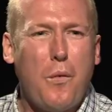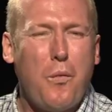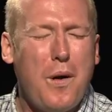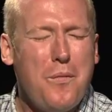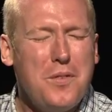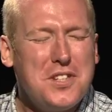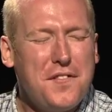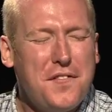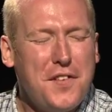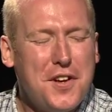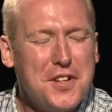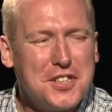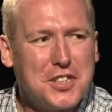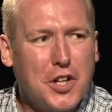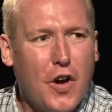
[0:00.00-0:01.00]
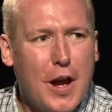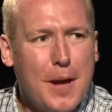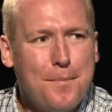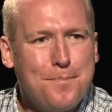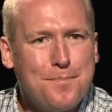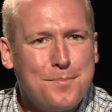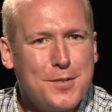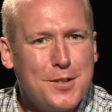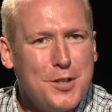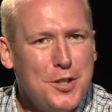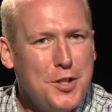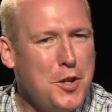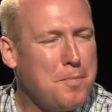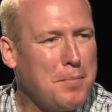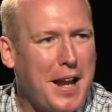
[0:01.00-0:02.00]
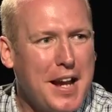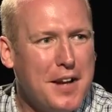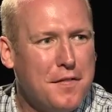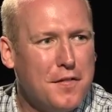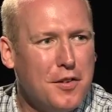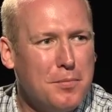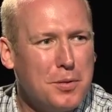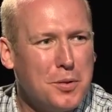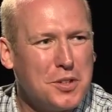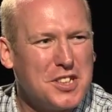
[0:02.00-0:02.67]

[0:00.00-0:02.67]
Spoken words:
When was the first time you played football,